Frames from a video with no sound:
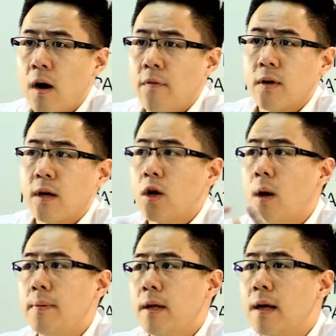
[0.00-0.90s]
Often a
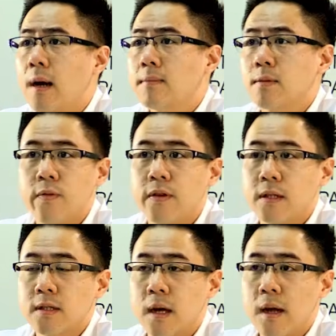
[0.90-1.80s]
company comes with a
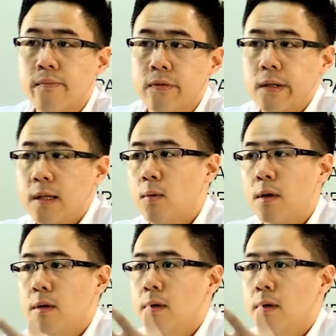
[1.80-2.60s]
design, they want